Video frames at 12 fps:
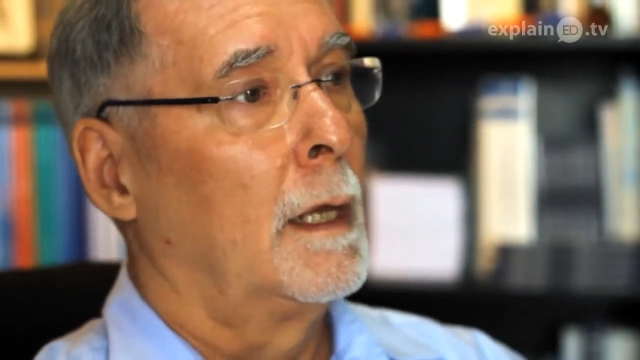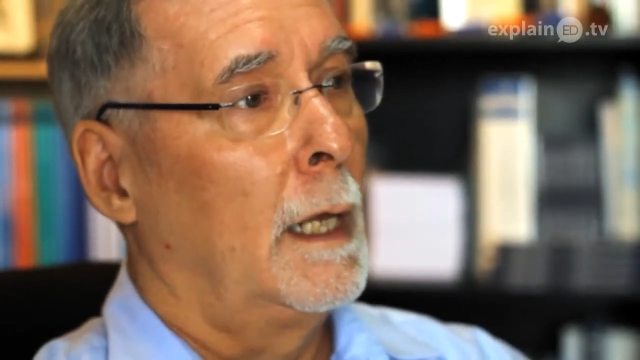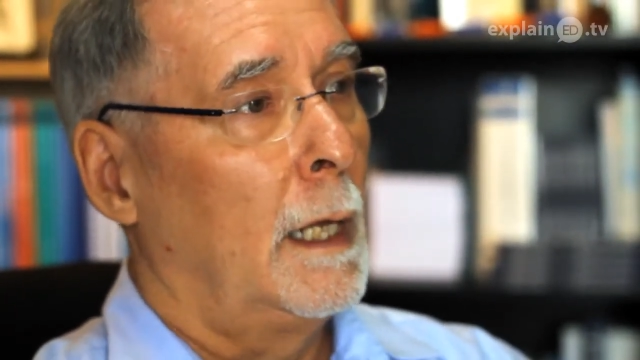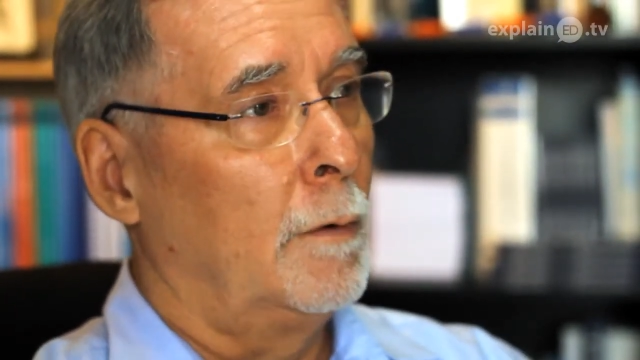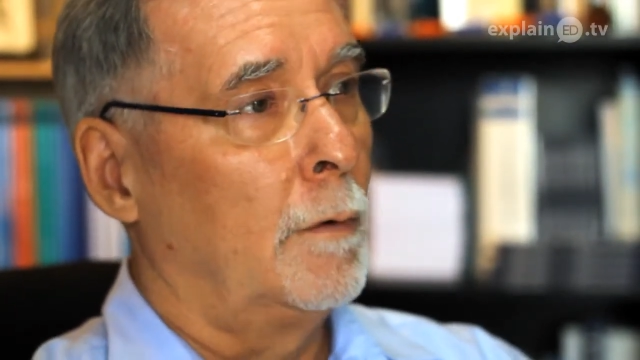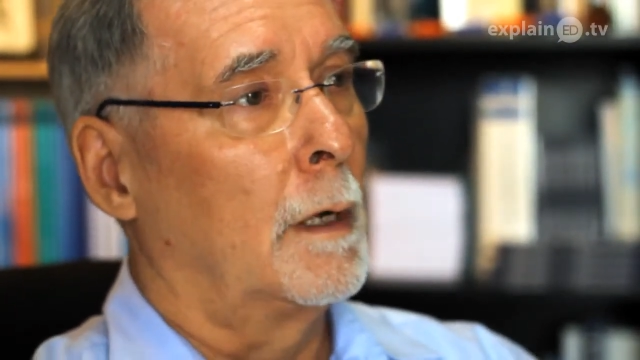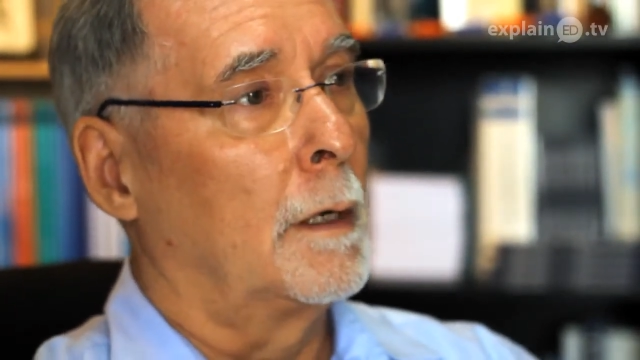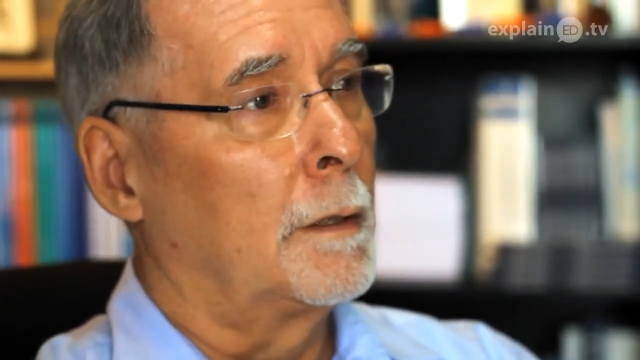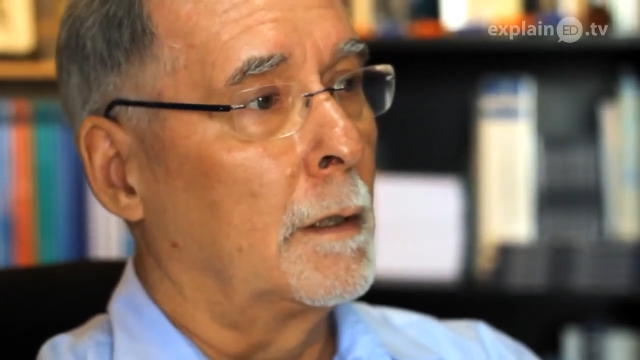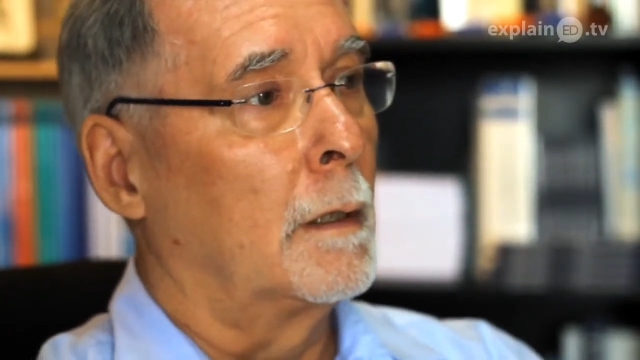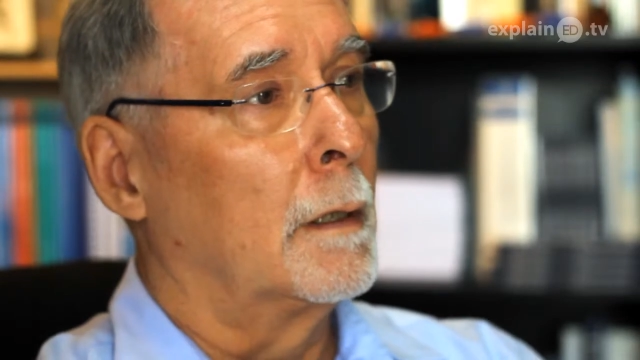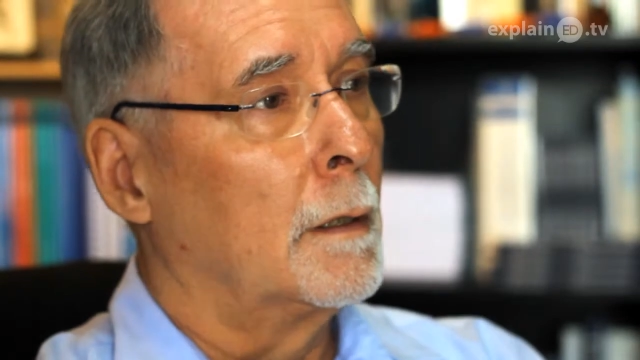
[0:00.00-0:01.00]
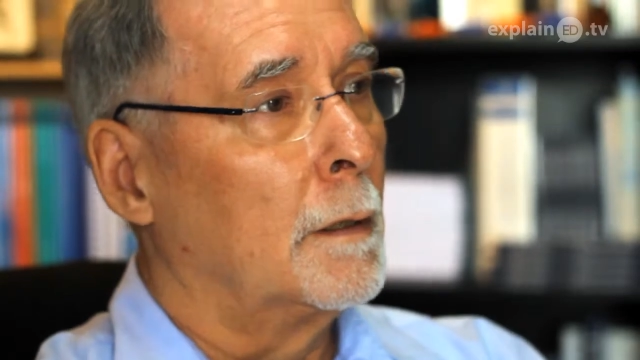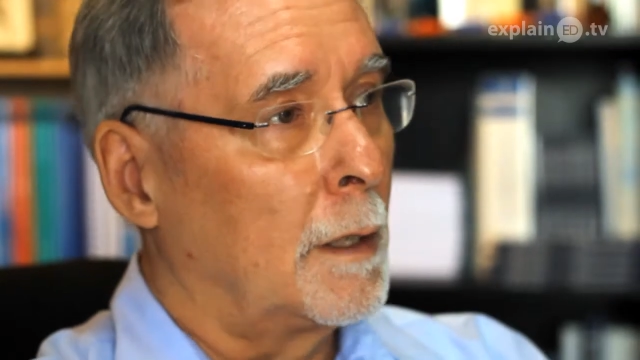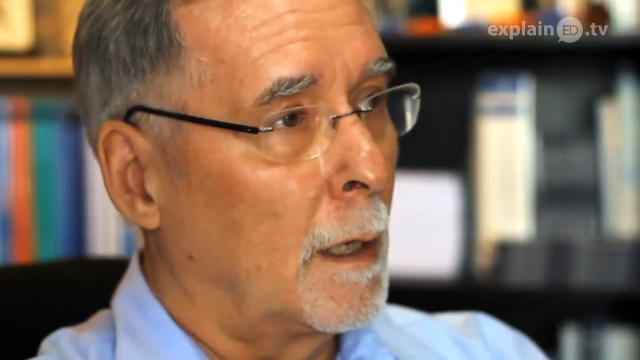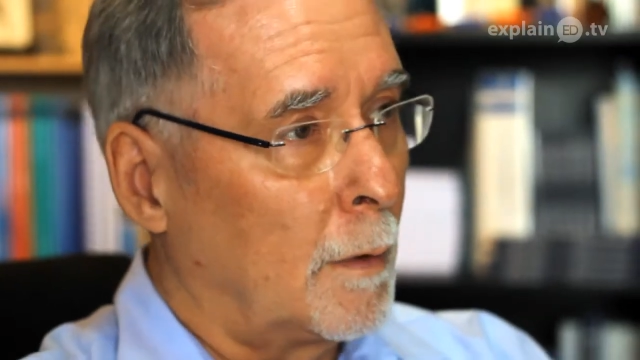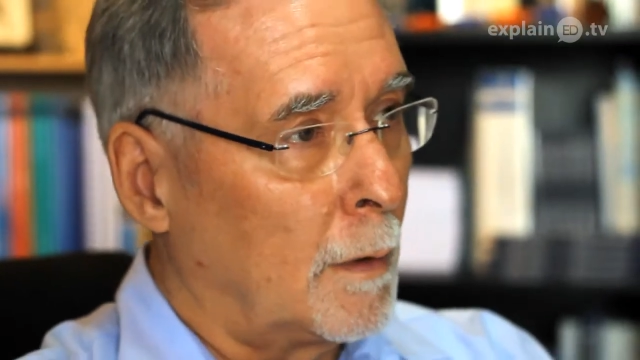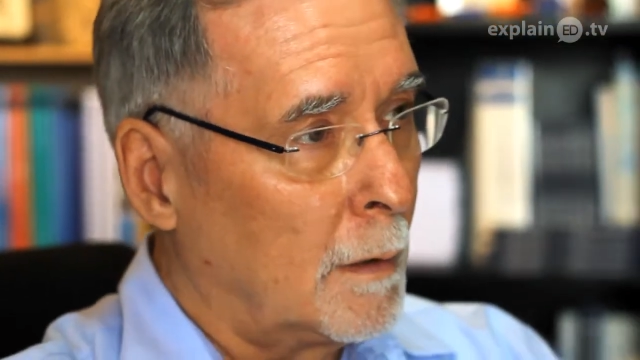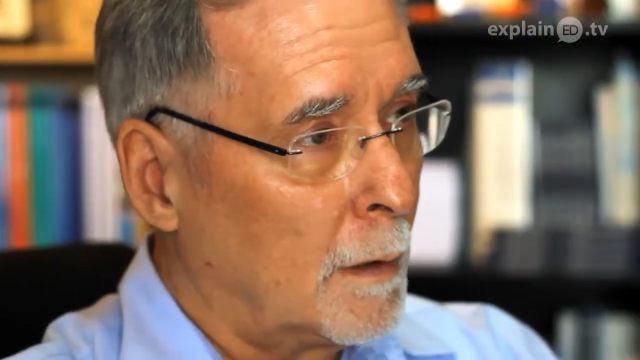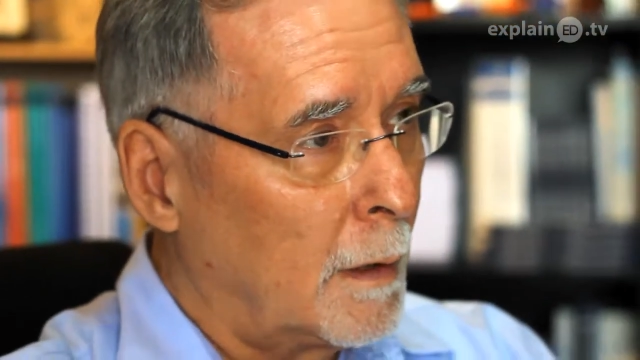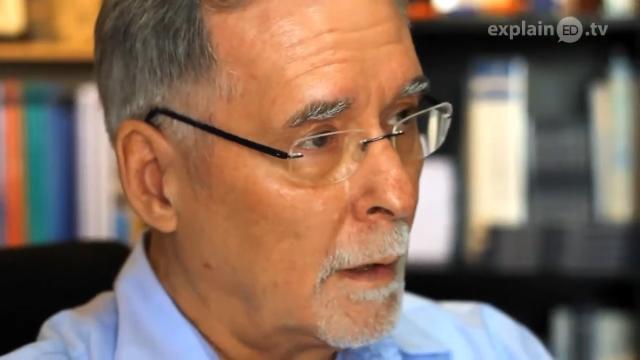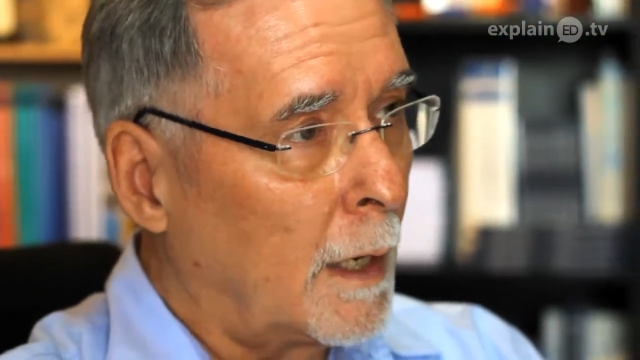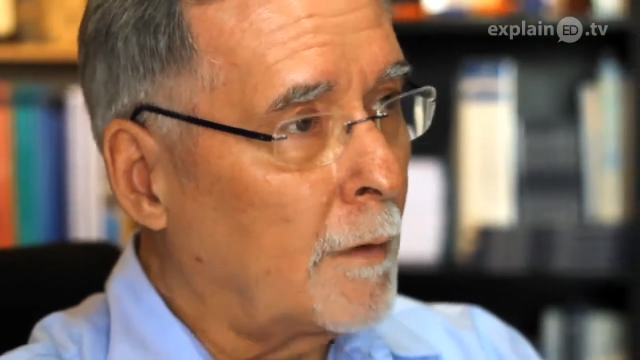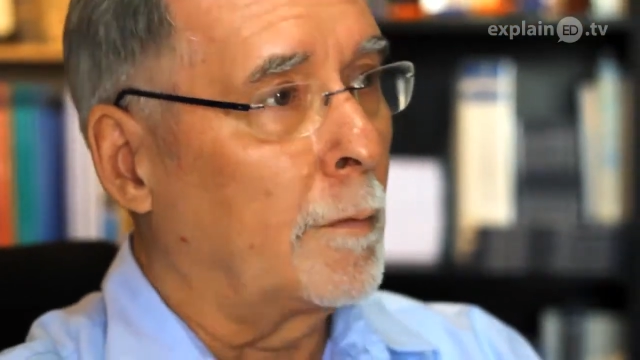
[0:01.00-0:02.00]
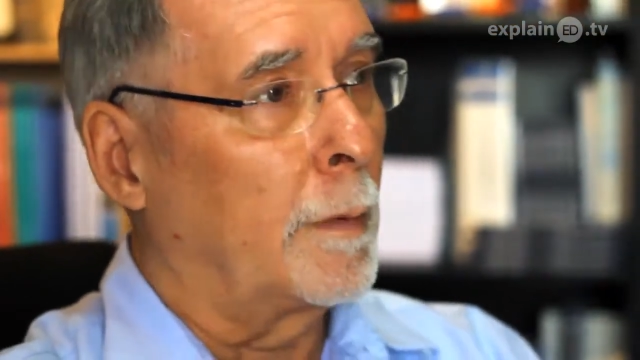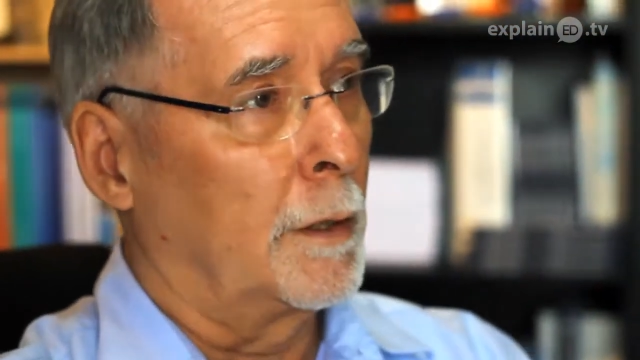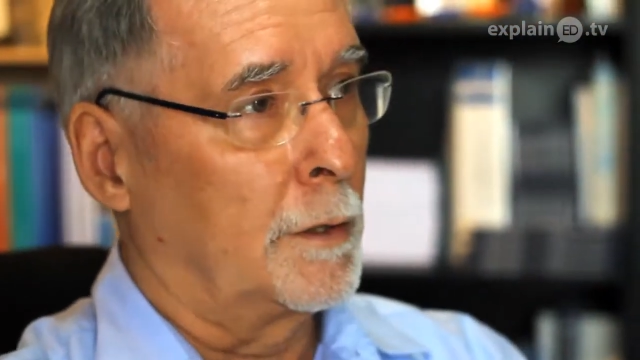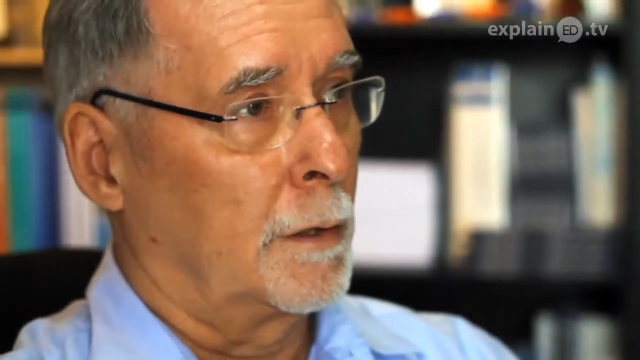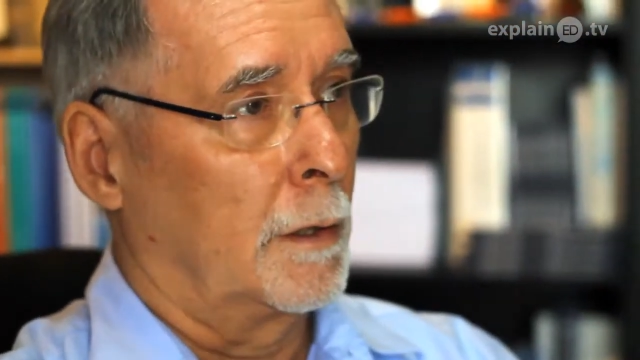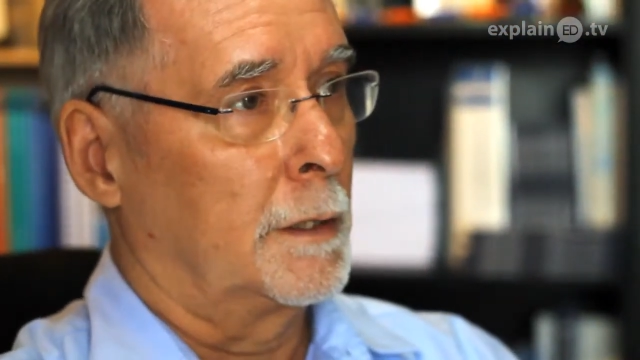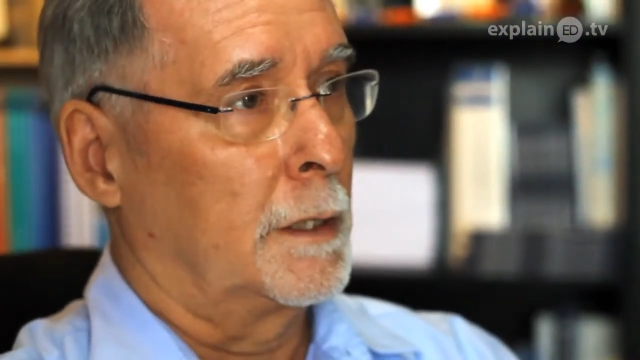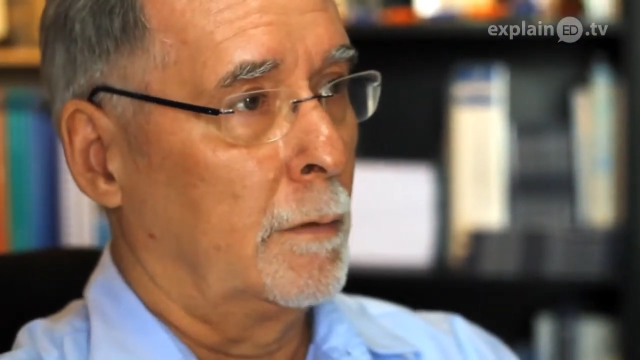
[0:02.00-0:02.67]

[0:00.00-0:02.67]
He wanted to double everybody's church.